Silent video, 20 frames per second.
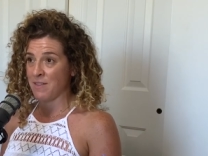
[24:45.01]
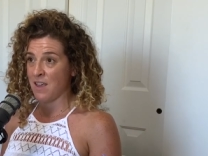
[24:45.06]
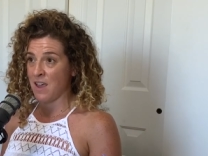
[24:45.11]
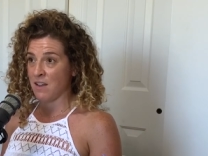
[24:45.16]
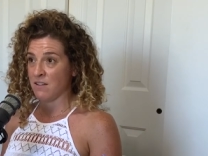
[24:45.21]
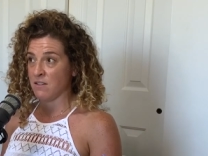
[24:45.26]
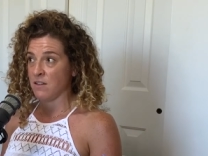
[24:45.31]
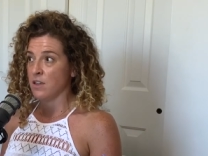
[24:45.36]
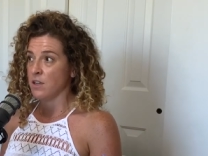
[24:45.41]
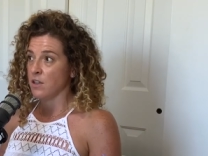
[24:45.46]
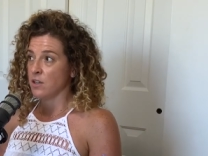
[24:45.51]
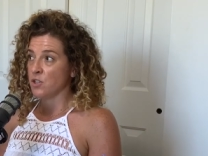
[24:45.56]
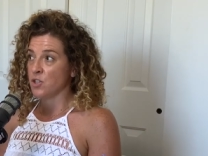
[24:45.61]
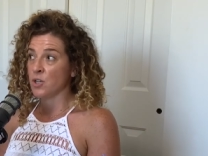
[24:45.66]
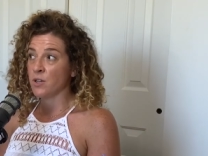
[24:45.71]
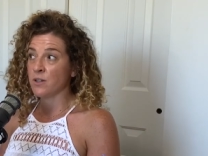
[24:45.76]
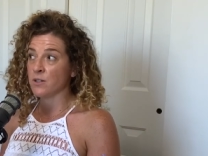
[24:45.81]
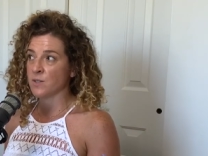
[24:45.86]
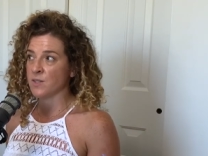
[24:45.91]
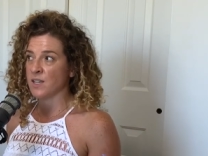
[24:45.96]
then 2
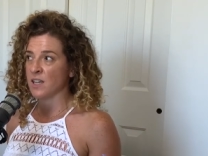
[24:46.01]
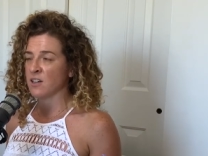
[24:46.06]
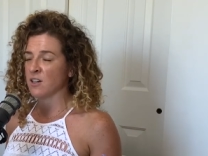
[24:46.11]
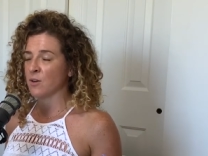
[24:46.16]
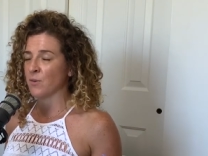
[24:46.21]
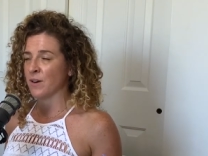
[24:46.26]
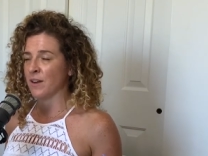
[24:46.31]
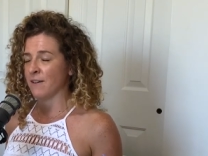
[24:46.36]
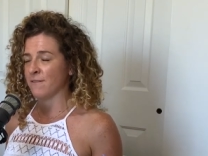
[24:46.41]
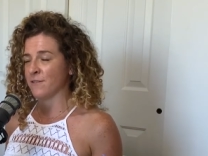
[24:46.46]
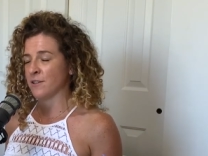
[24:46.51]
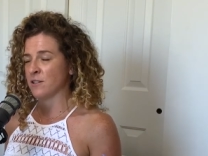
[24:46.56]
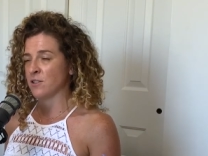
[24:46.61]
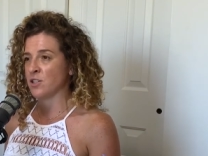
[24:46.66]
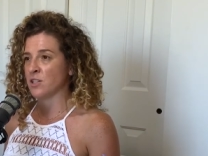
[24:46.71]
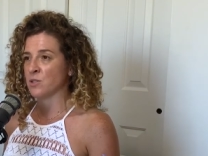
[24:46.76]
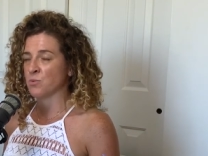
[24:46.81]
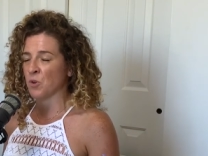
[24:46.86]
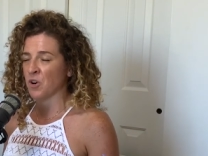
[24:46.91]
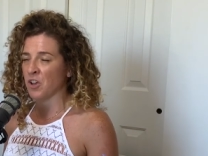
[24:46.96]
years later or whatever
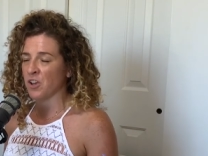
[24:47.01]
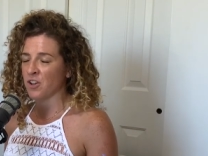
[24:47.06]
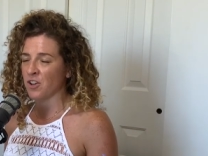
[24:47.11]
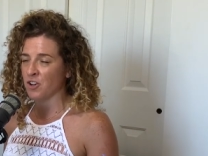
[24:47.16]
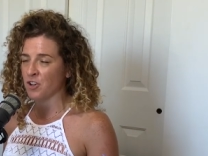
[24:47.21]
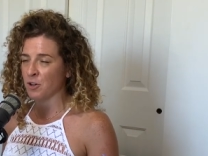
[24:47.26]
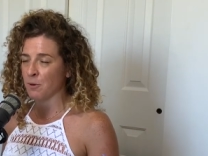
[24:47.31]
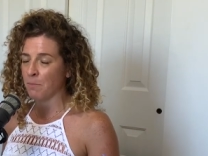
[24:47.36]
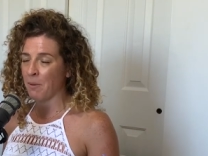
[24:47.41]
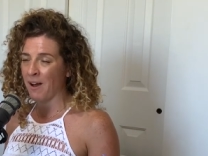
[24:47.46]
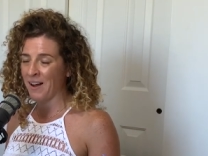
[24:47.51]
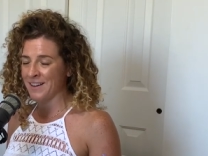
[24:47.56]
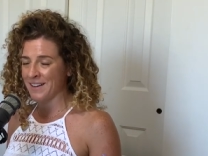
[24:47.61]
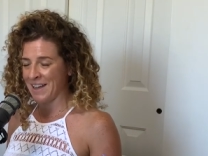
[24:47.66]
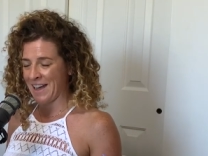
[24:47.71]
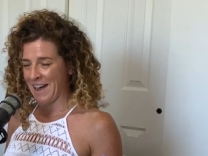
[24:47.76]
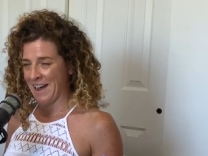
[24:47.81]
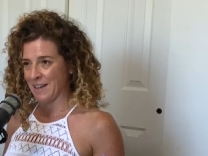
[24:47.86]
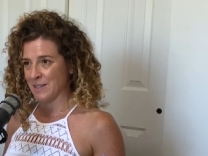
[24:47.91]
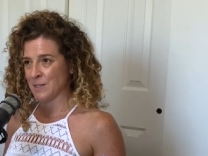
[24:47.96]
she's working on your
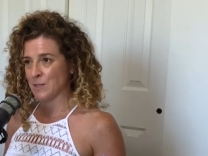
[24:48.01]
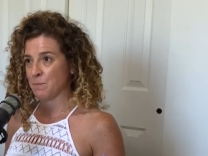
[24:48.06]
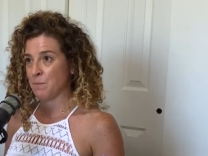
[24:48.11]
podcast yep.